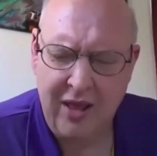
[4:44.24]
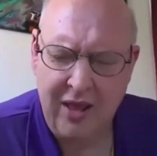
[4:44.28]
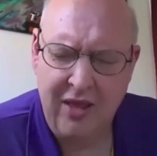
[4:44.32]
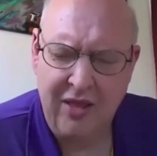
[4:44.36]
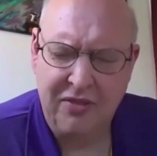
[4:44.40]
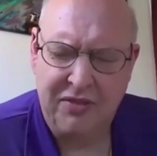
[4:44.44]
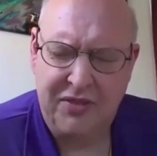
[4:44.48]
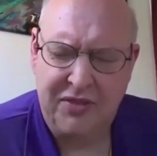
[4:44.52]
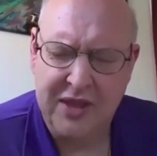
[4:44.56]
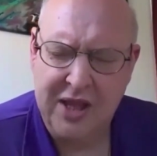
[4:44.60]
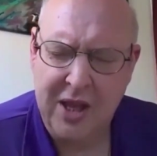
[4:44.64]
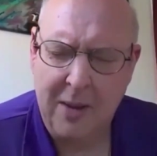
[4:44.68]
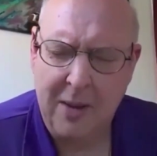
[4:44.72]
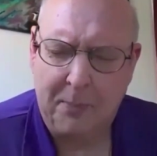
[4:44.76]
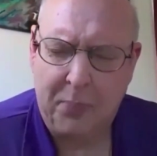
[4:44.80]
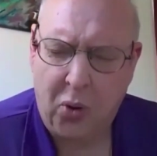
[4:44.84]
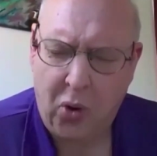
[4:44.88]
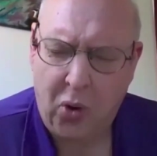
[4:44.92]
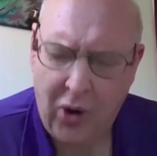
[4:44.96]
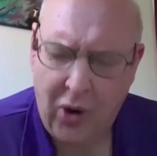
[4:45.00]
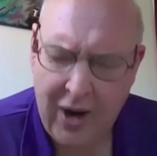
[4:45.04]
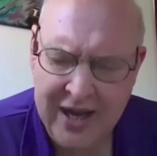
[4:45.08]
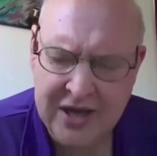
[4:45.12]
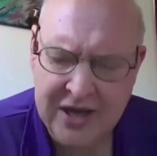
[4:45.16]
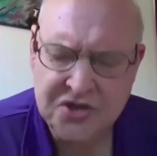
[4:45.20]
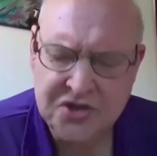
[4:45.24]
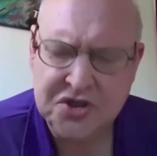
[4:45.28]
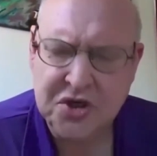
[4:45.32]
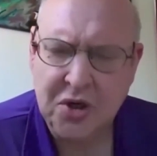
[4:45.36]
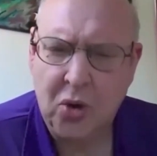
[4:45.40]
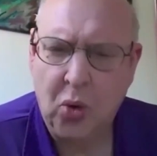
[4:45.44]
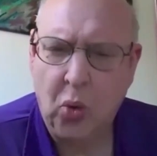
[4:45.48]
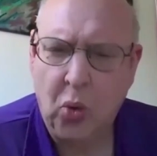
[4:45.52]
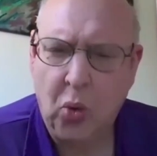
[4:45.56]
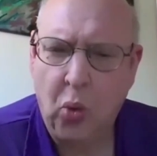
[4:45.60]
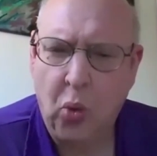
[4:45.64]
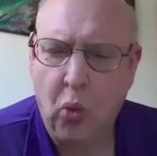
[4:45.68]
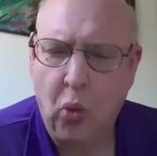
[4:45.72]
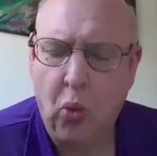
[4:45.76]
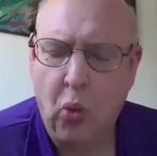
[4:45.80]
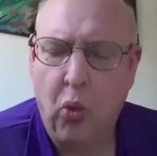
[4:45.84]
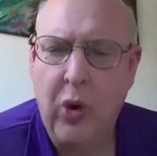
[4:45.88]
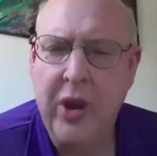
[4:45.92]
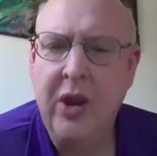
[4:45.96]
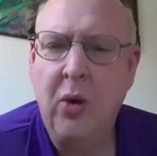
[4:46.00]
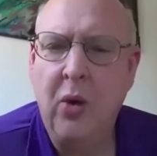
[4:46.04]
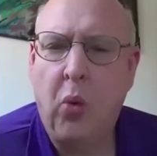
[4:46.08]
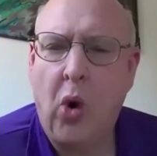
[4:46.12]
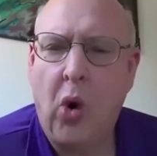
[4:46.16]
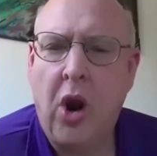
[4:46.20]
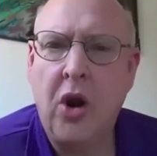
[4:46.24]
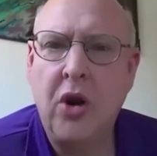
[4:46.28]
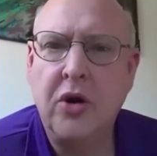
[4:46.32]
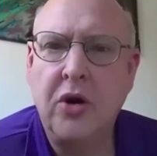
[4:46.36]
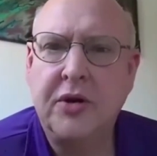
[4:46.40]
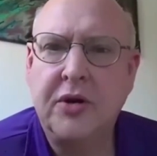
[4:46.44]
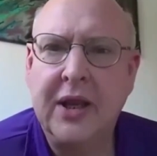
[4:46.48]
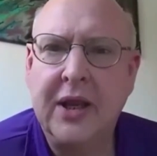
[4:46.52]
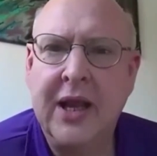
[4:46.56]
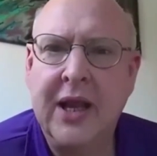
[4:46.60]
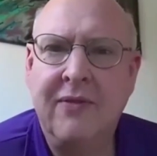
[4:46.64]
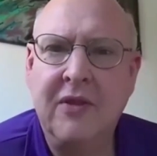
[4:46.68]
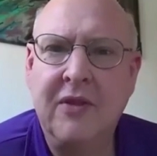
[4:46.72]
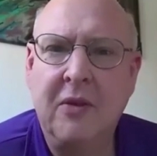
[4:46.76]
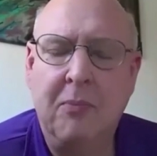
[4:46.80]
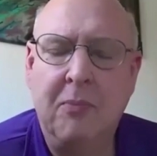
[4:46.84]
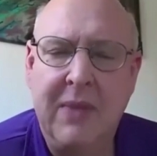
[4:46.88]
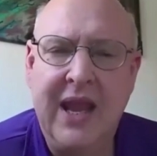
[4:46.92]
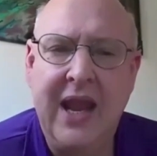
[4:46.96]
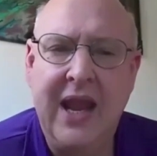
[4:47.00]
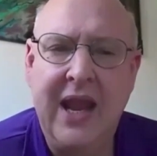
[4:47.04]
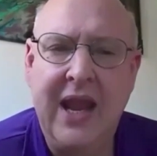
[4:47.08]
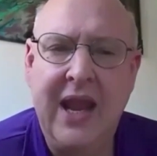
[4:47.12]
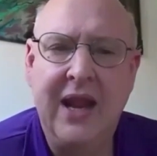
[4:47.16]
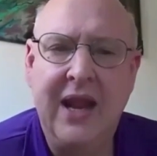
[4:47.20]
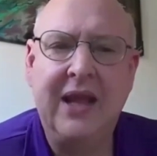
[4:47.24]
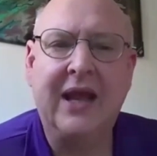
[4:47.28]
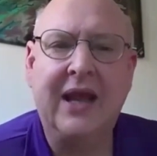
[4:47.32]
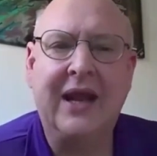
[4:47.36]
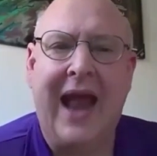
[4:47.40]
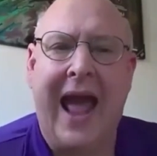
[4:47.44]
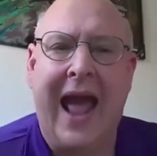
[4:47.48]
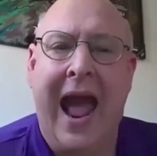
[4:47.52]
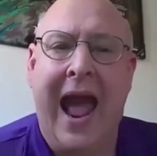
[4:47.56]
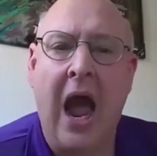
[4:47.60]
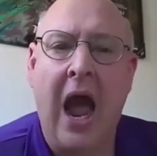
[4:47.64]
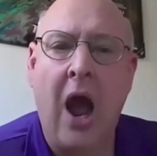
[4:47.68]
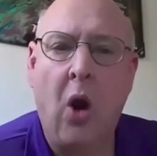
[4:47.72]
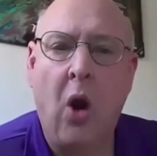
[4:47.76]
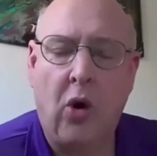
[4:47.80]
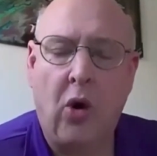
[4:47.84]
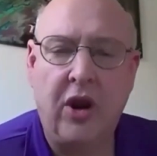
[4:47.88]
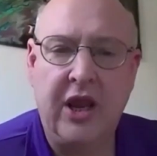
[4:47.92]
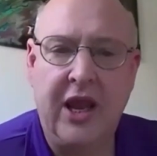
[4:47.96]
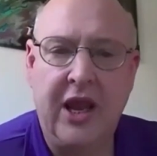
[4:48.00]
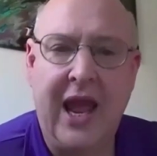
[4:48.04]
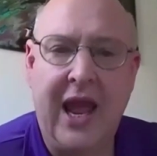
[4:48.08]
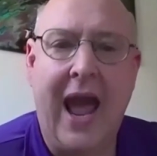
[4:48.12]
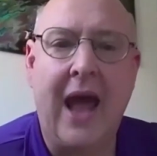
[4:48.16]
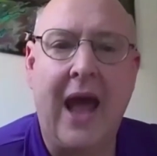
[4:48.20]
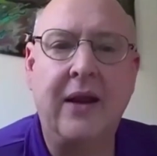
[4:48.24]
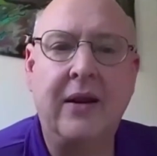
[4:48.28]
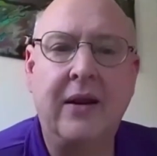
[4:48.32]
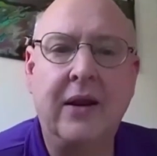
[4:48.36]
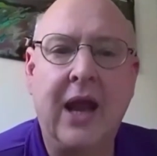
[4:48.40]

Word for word: The appraiser, we weren't in the meeting an hour yet,